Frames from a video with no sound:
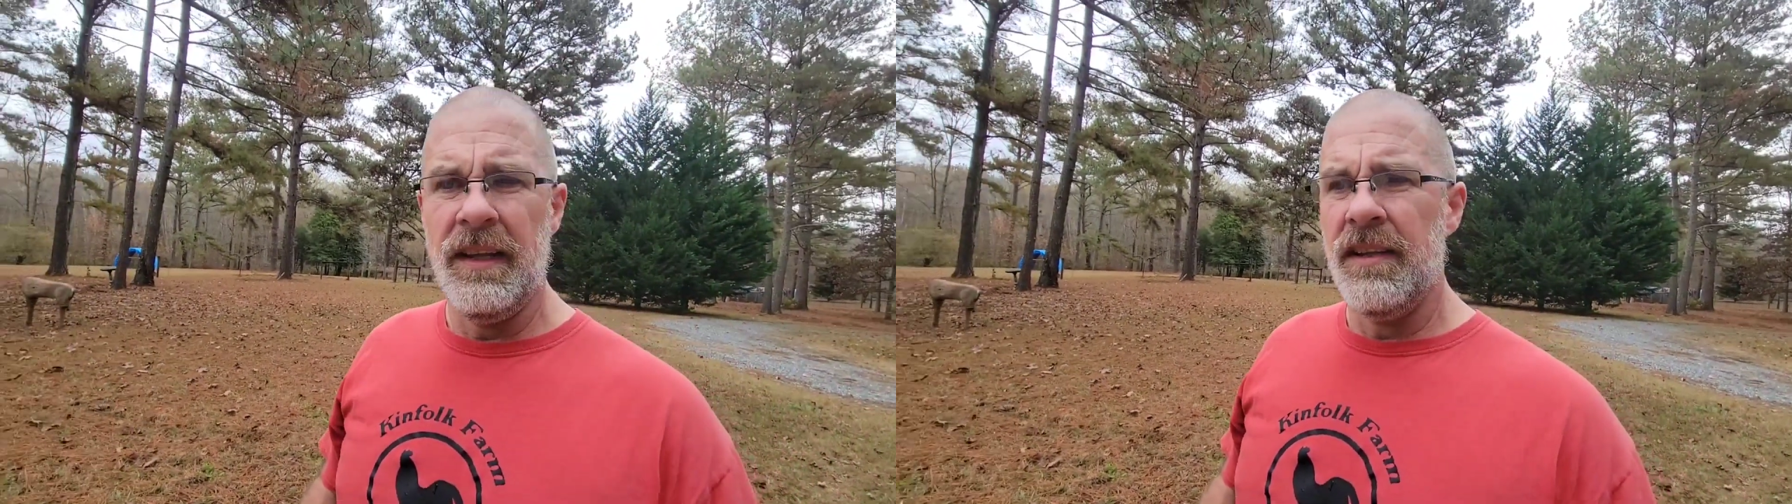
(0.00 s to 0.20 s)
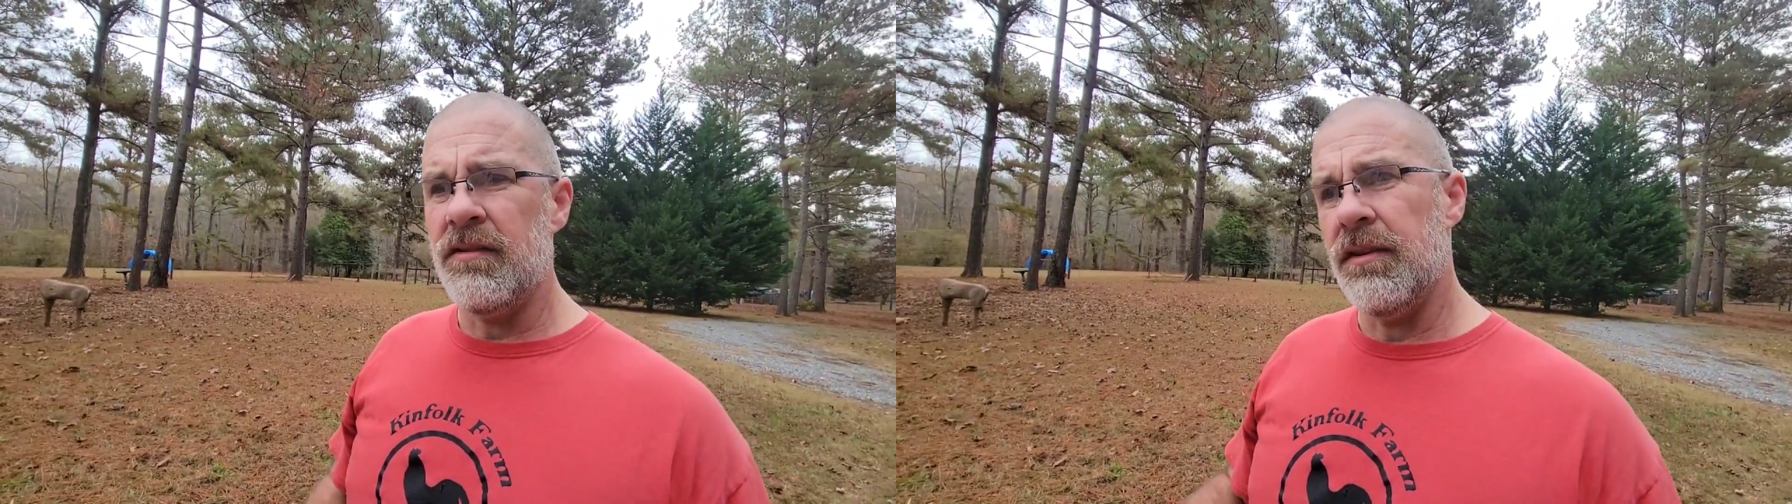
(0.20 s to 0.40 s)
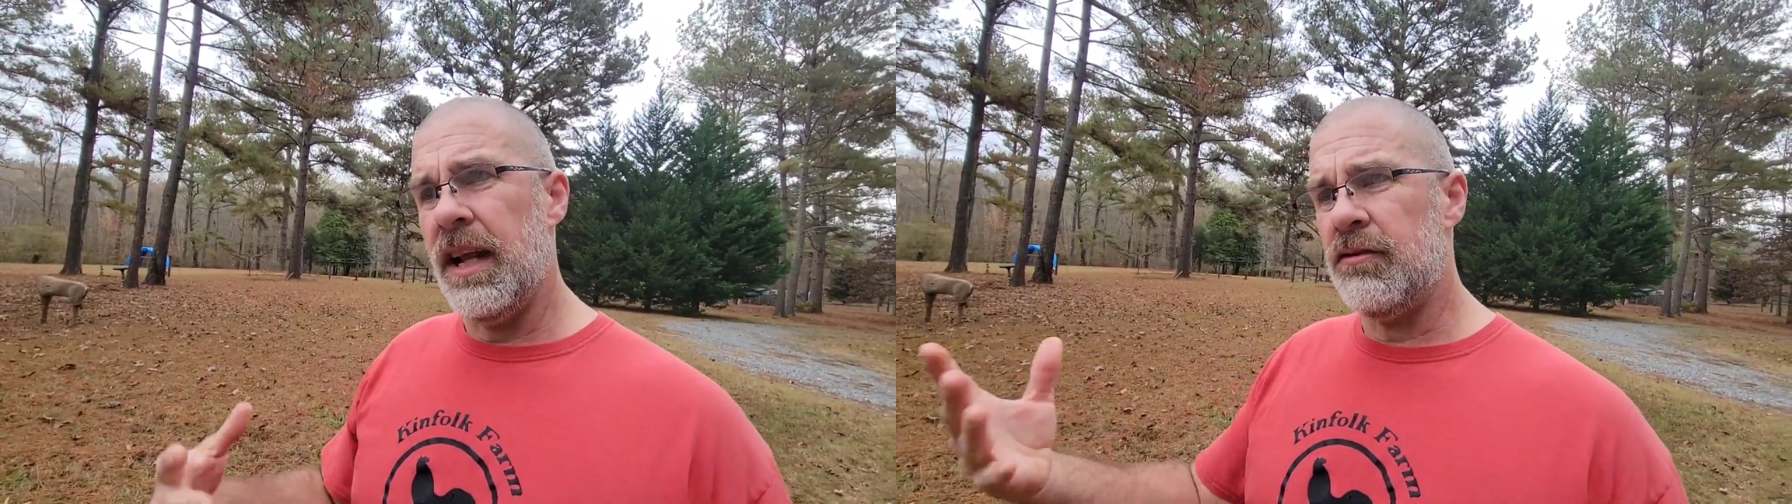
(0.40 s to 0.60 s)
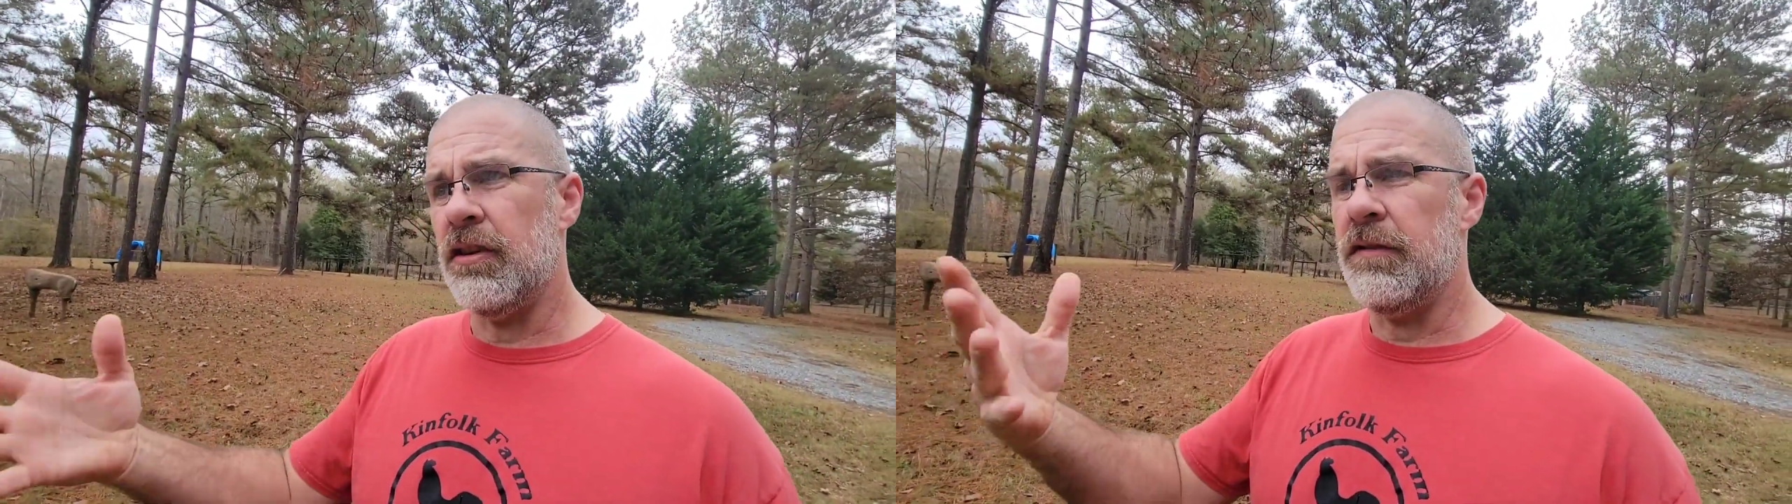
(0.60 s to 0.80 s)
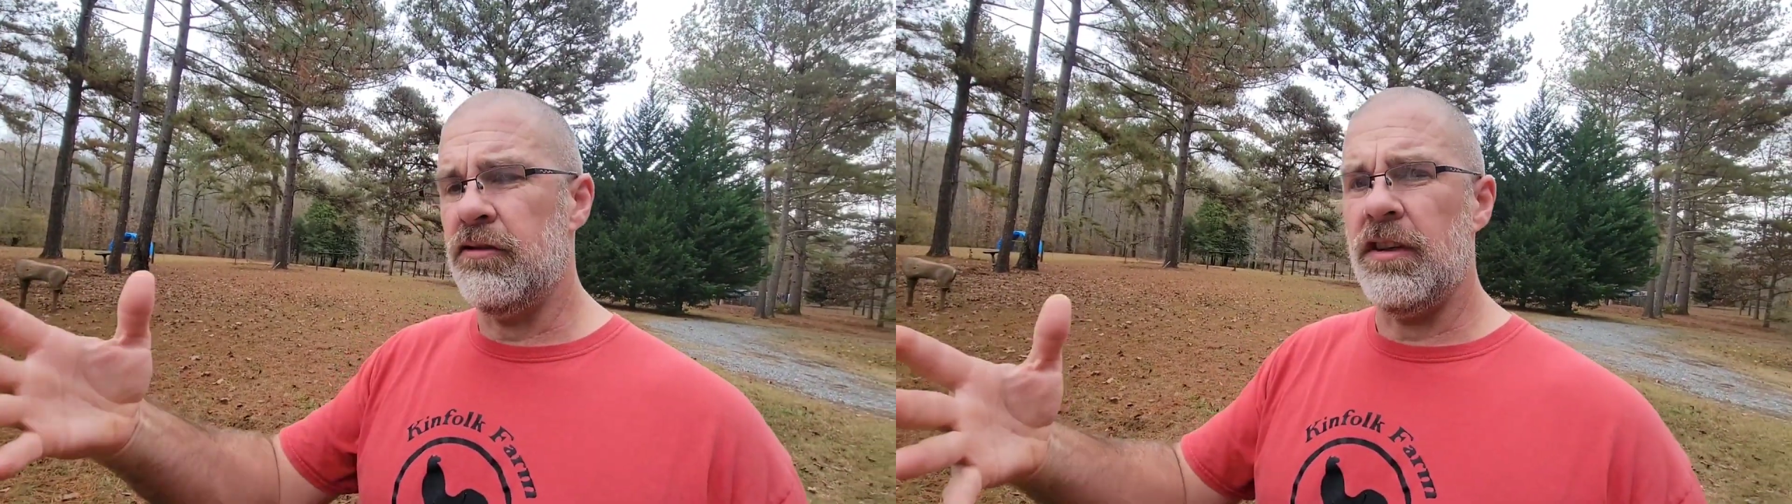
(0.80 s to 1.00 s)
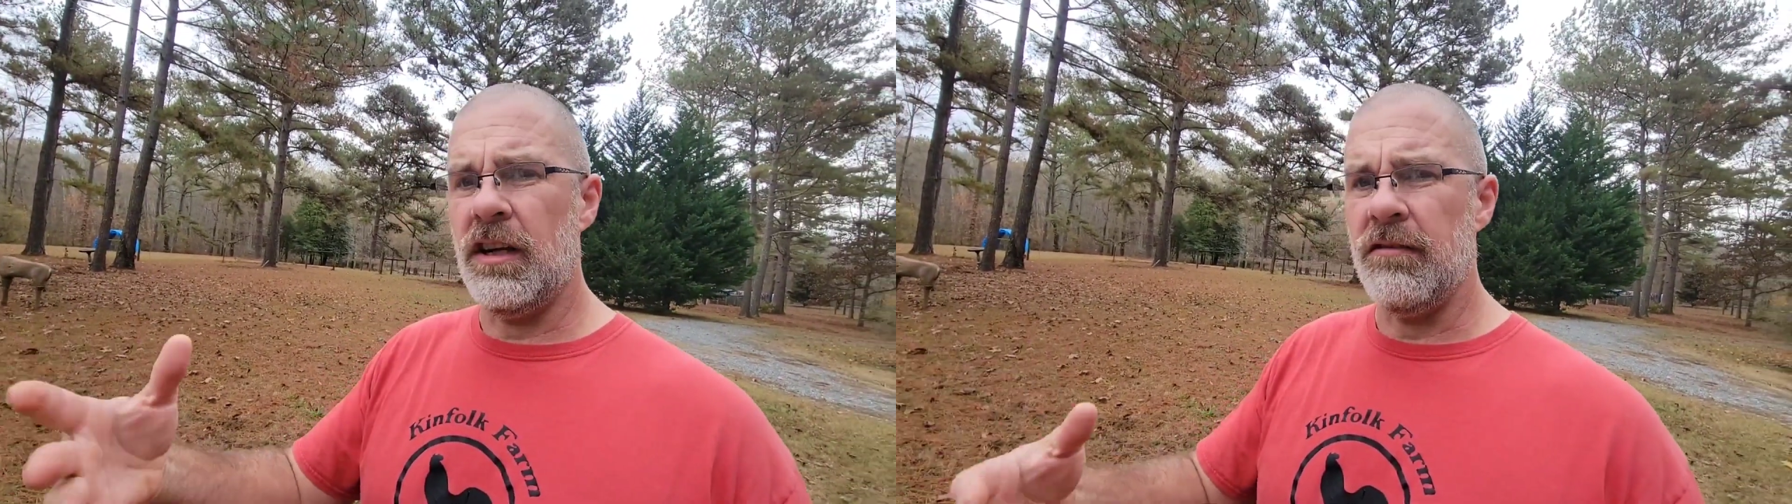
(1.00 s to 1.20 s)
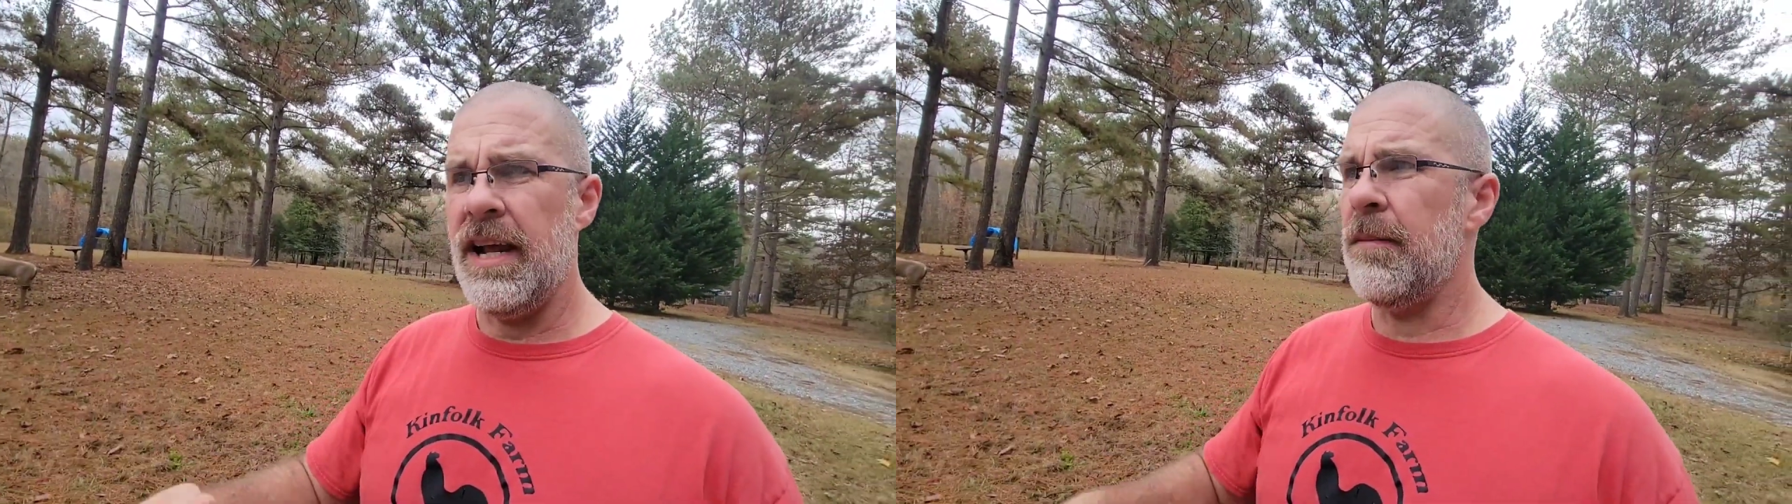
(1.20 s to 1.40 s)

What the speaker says: So not sure if he stuck around,